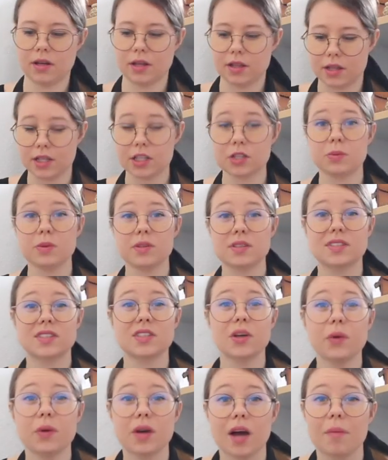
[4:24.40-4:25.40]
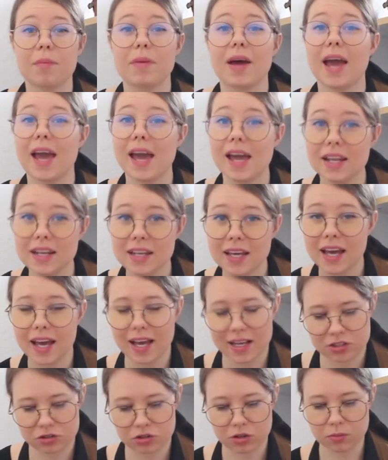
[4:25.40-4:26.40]
This will soak up any
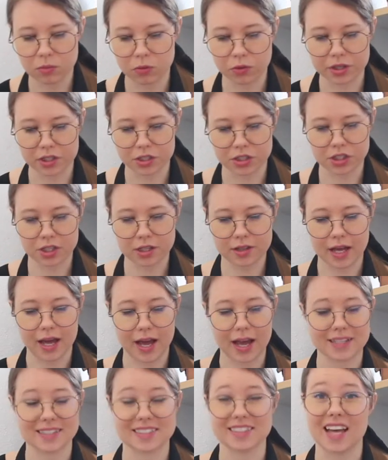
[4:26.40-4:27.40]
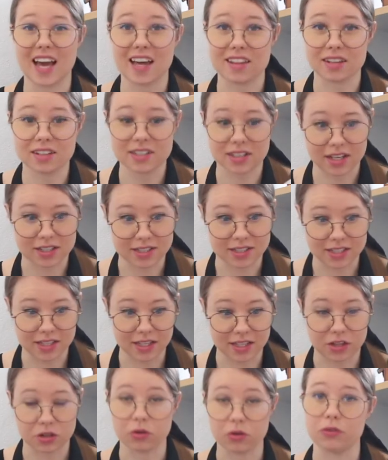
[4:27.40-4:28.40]
extra moisture that has gathered
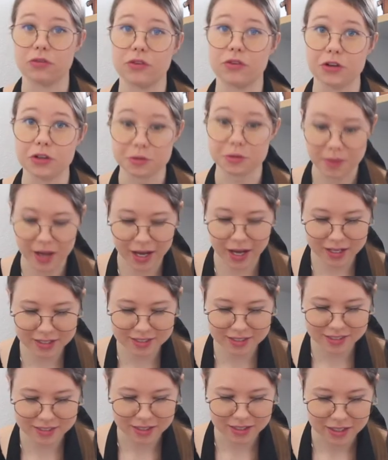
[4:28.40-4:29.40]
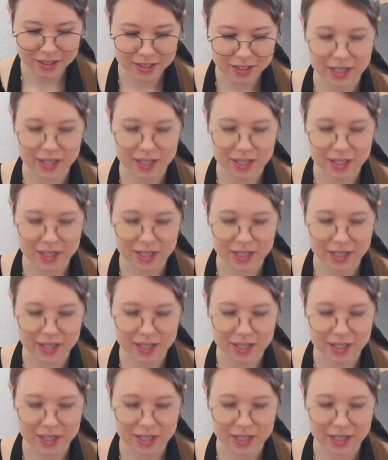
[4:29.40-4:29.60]
underneath your flute pads